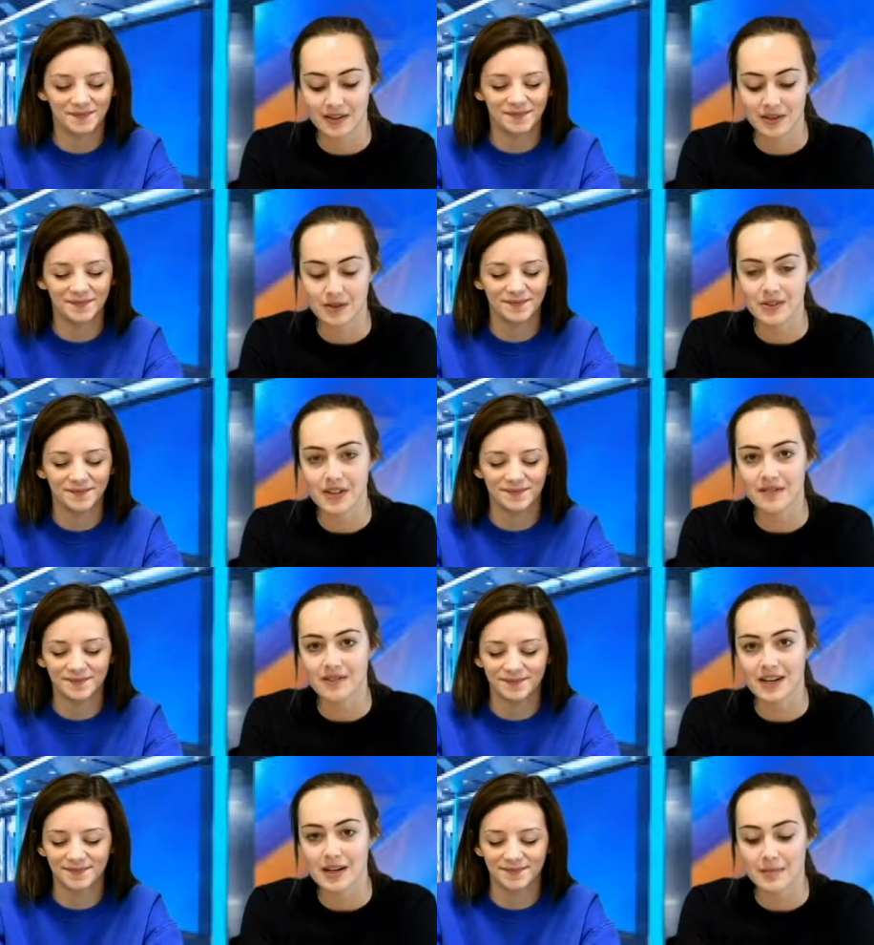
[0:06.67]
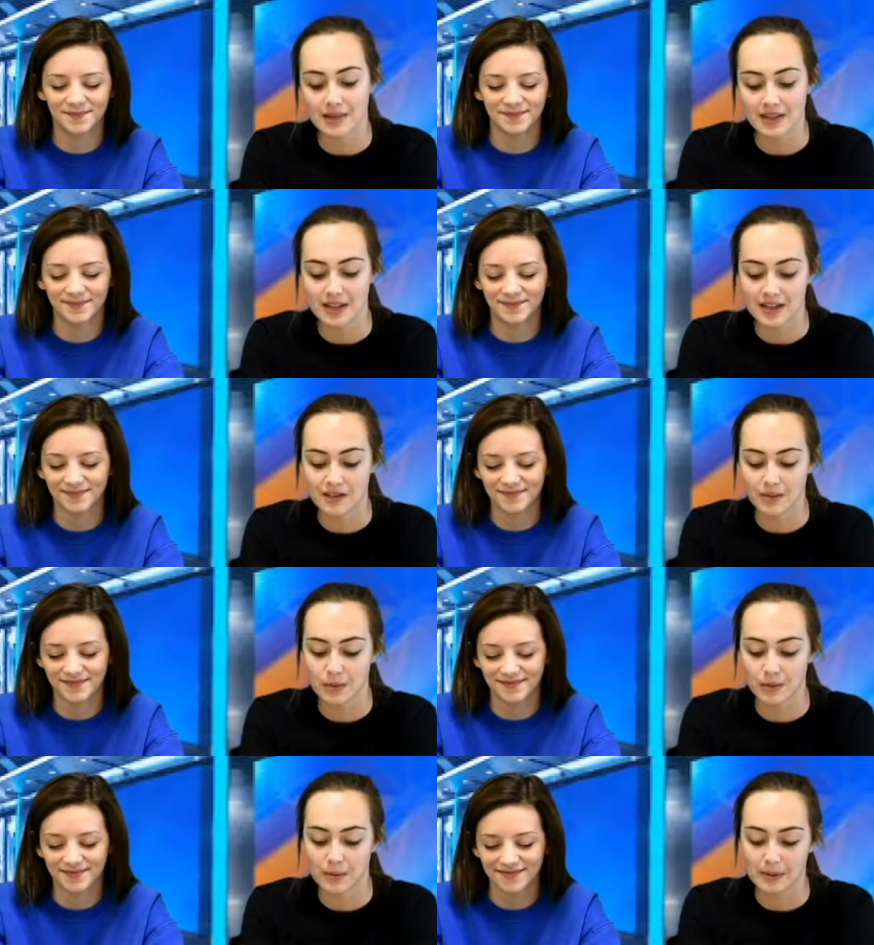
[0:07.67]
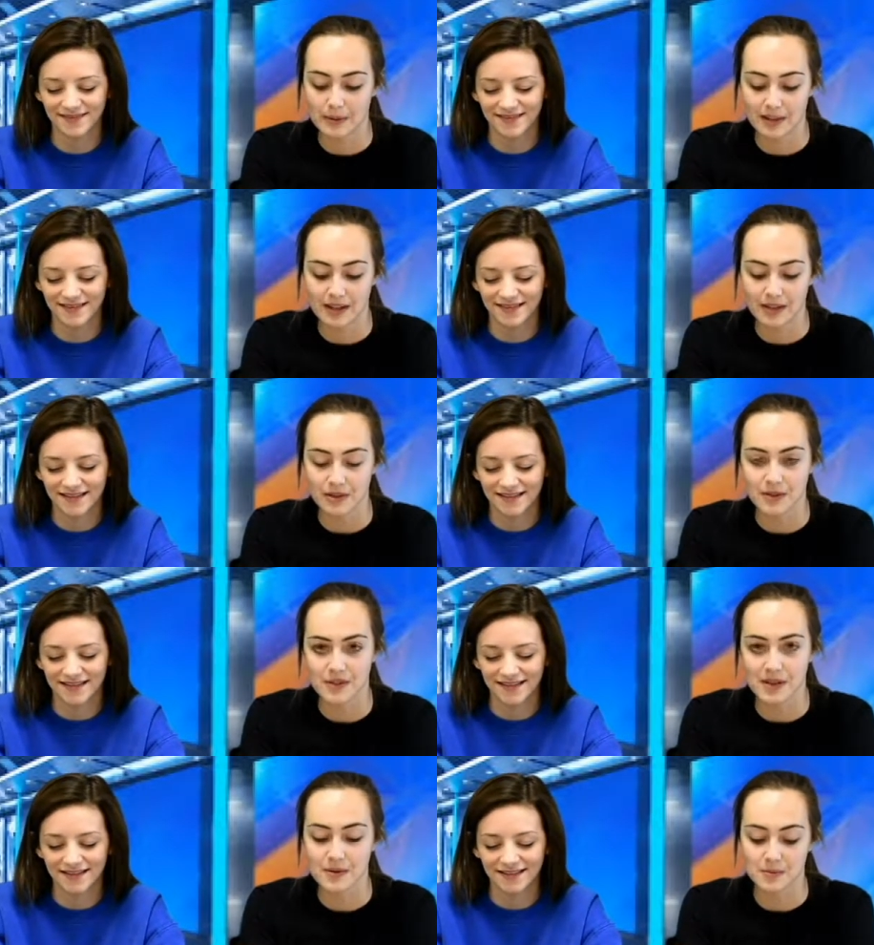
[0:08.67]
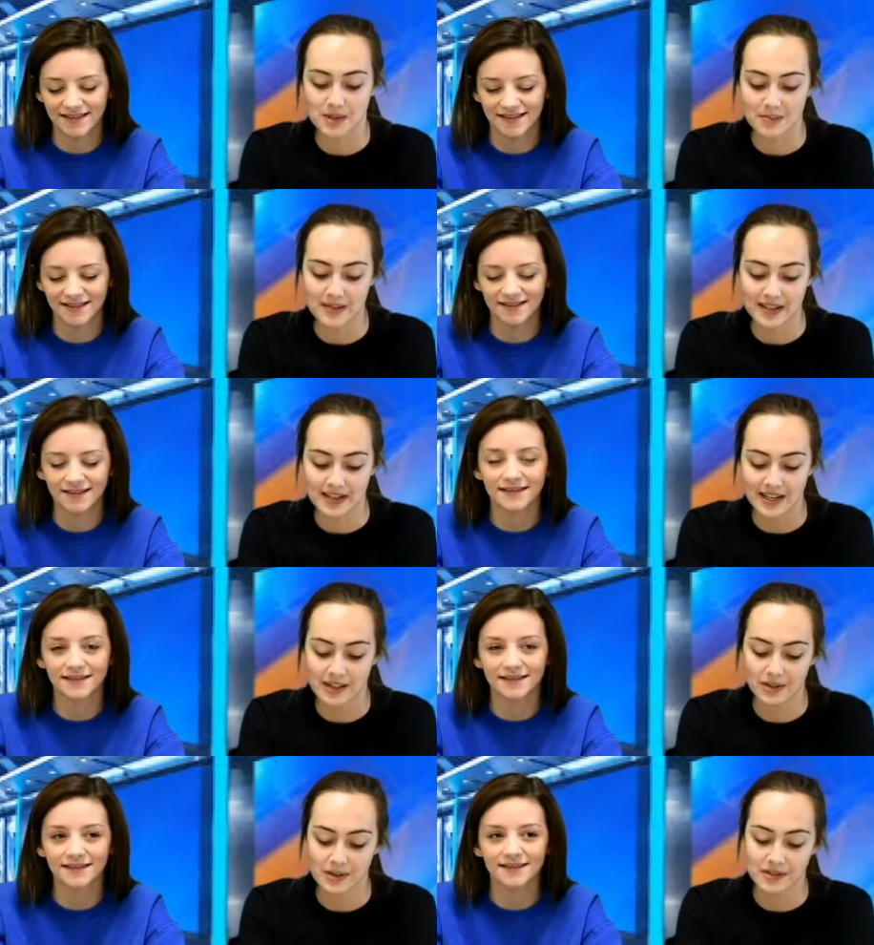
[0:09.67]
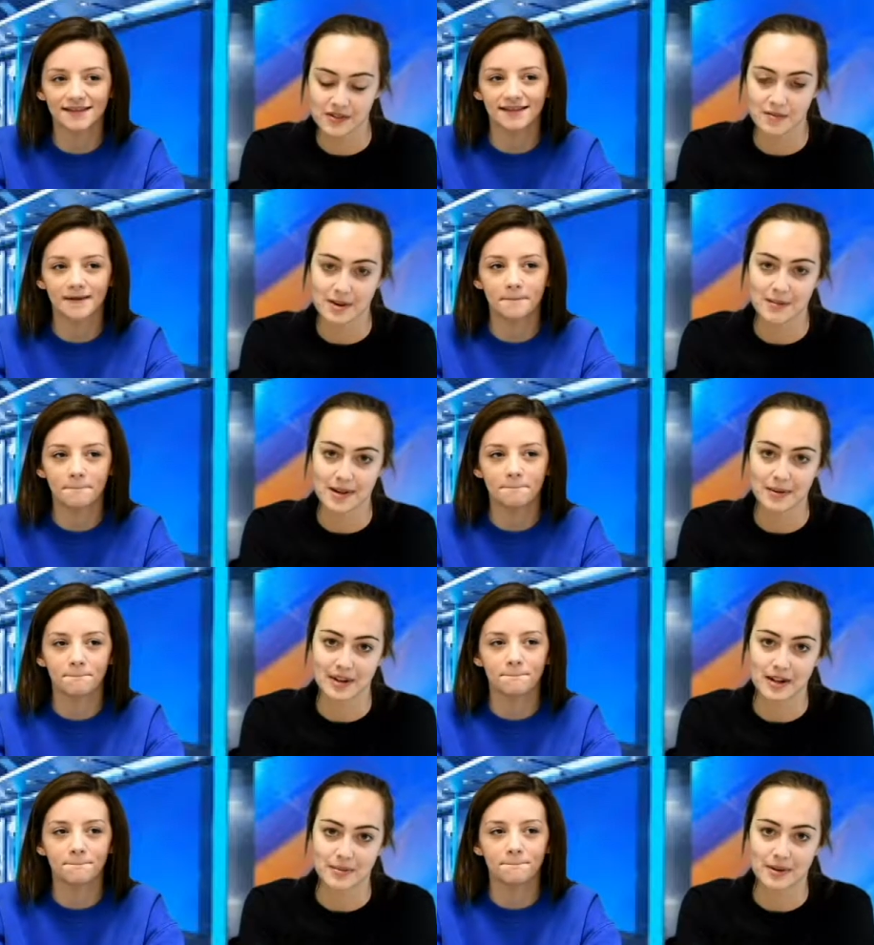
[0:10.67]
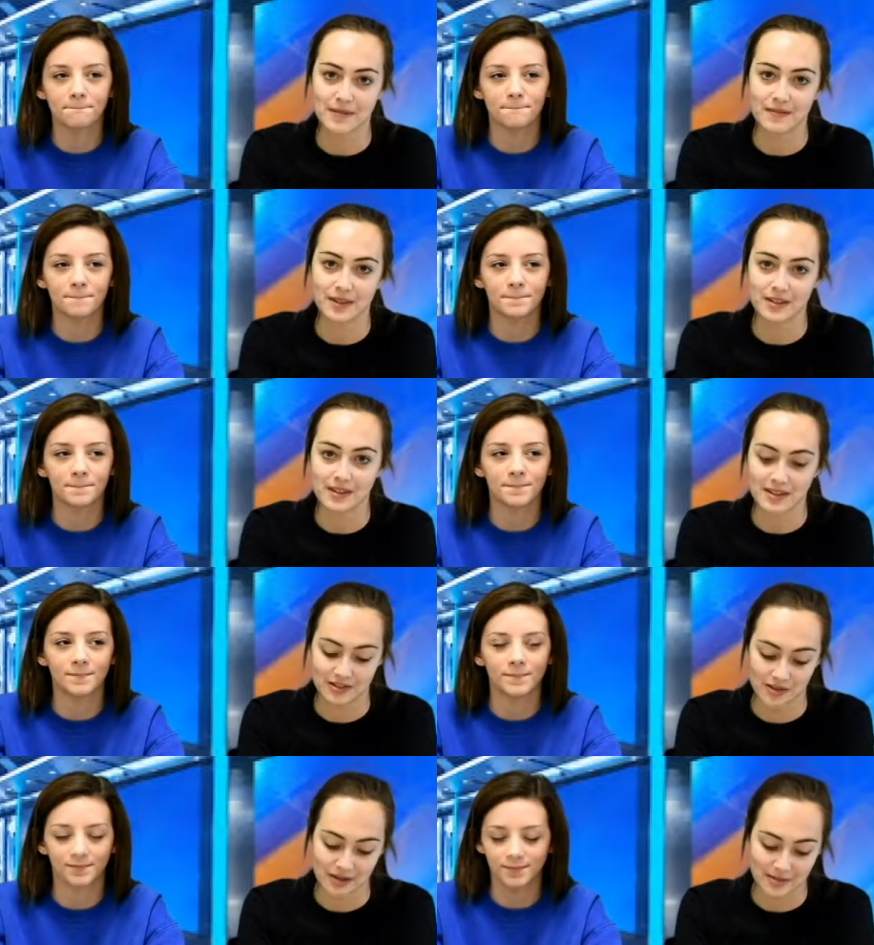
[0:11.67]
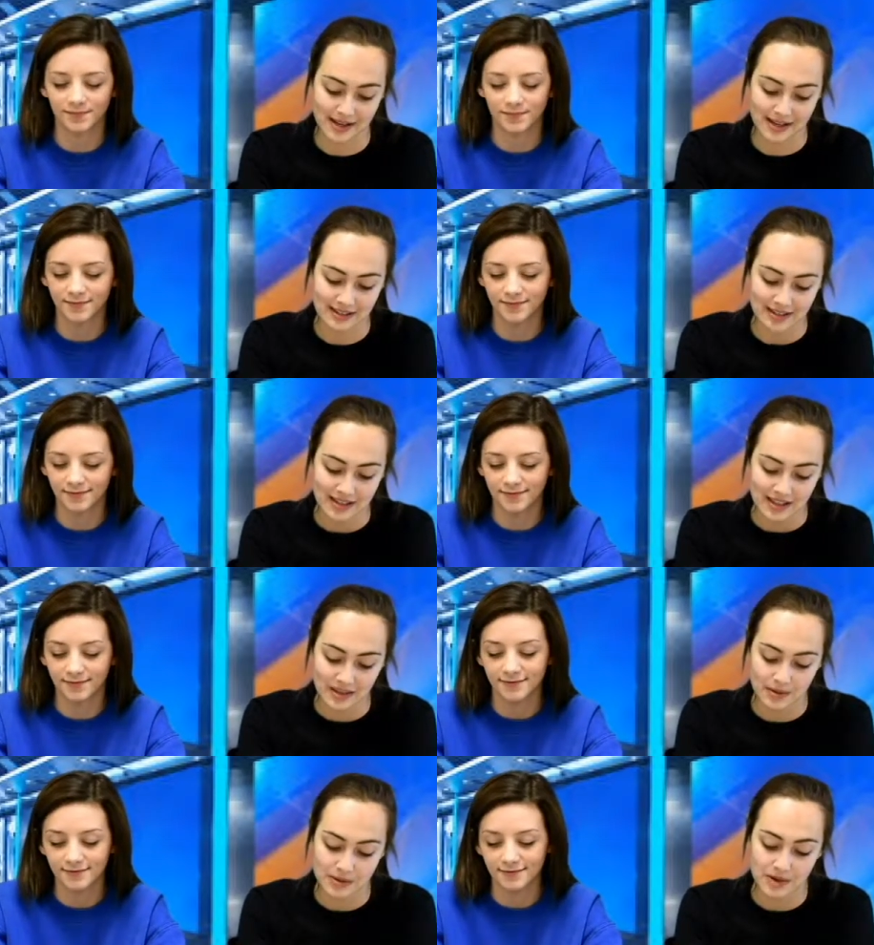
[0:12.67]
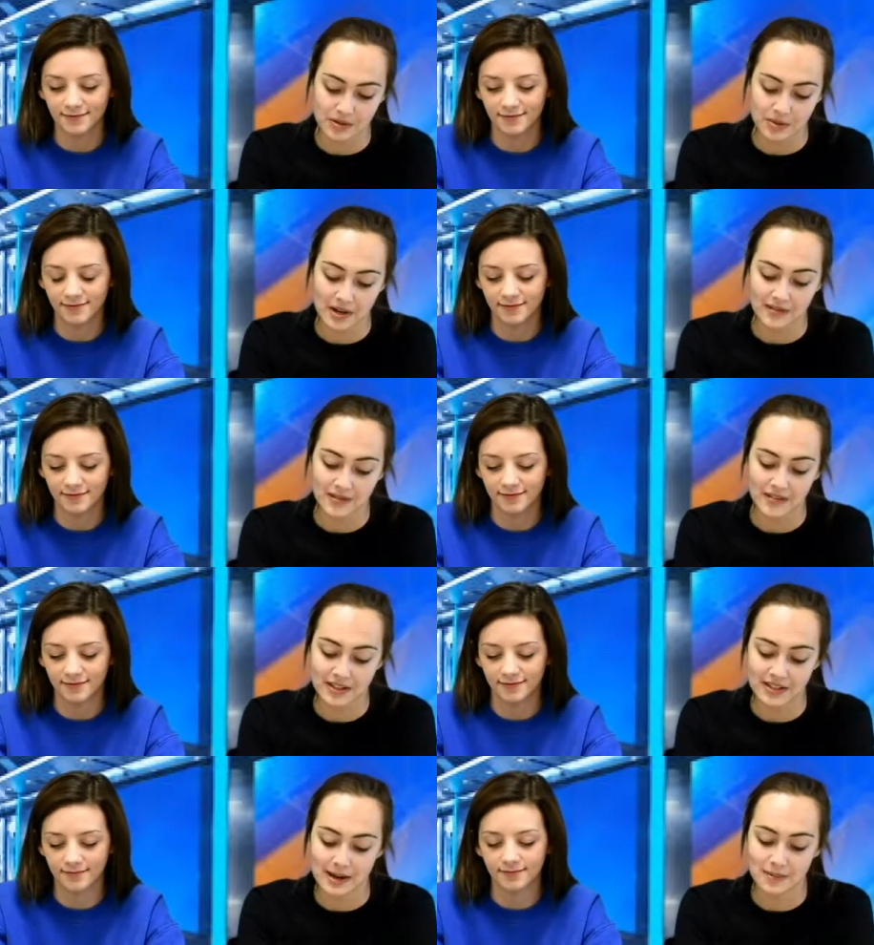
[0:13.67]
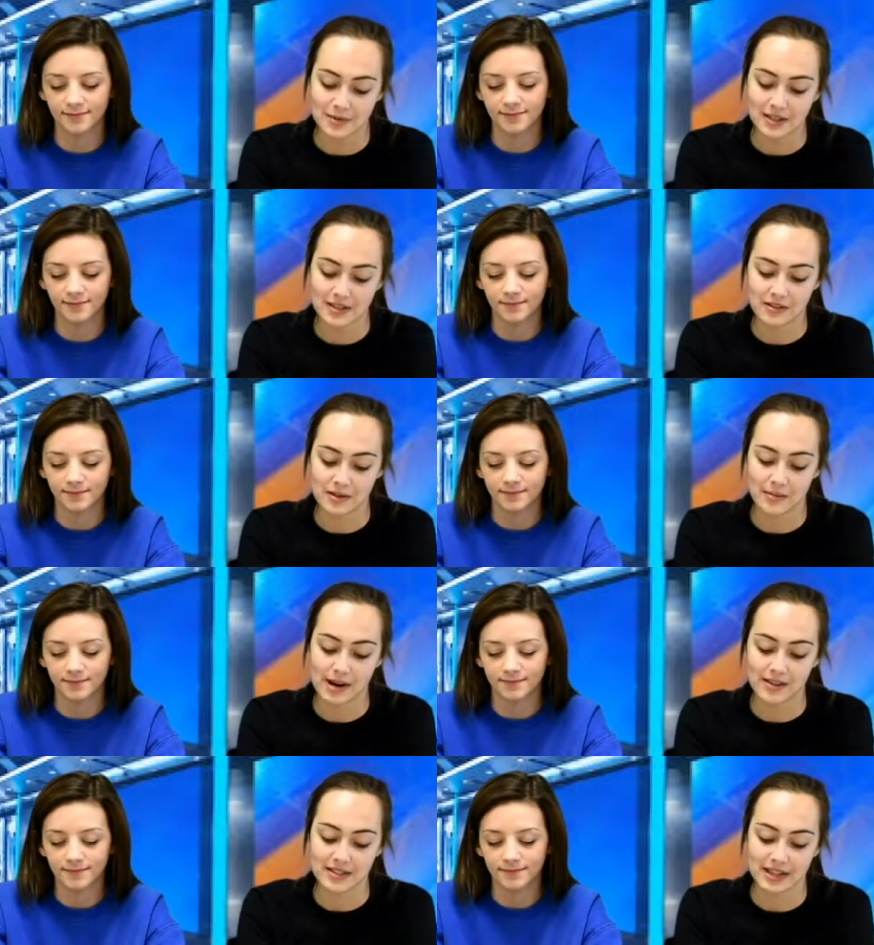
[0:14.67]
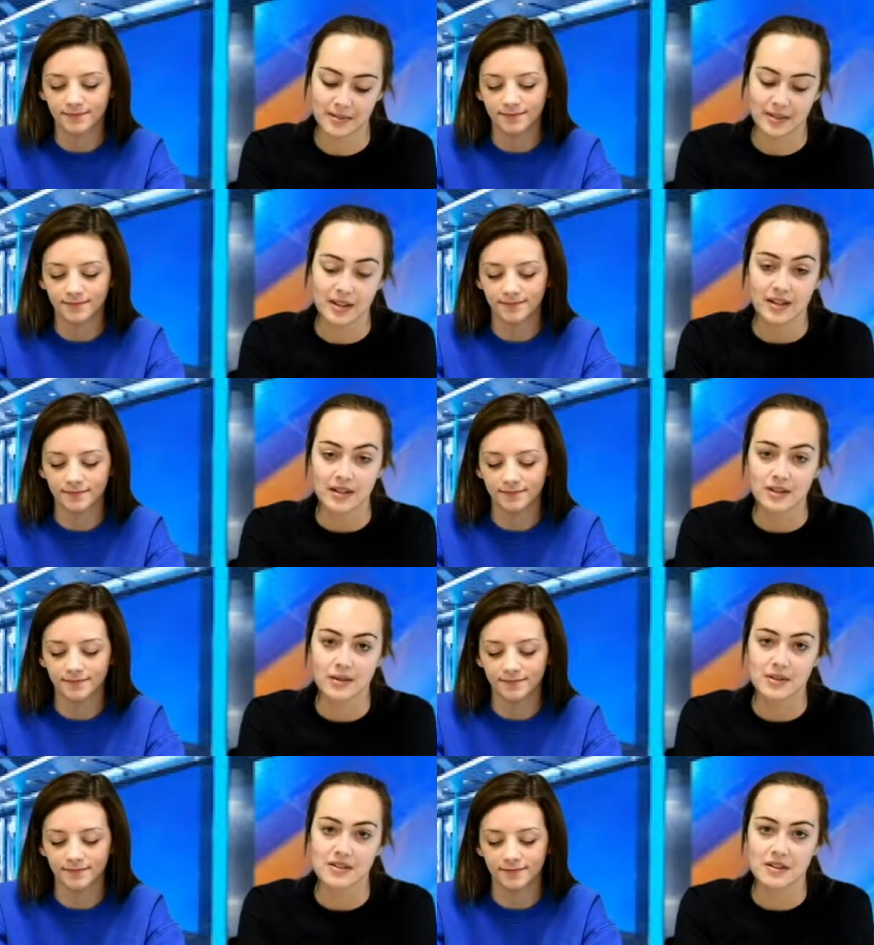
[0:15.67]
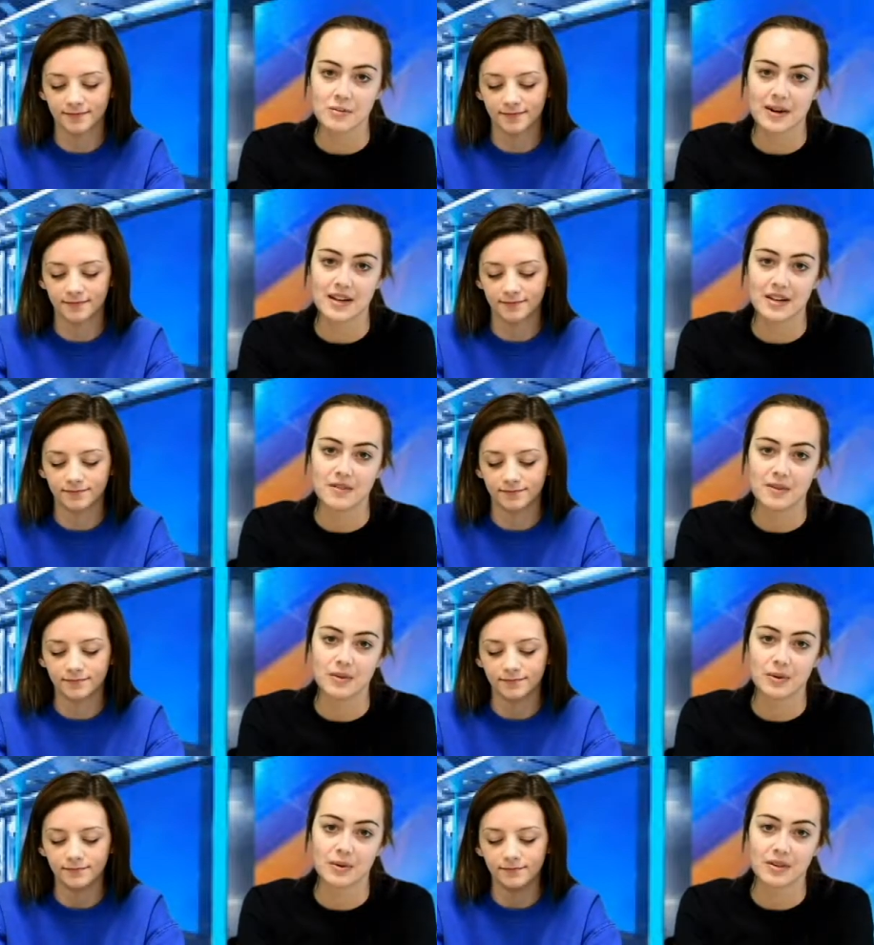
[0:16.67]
Speaker 1: Thursday and Friday marked the end of court warming week. Thursday was meme day, and the winners of meme day were Kellen Brownfield and Jody Bass. There was also an FFA chapter meeting during Pirate time. Lucas Ziegelbein interviewed Lauren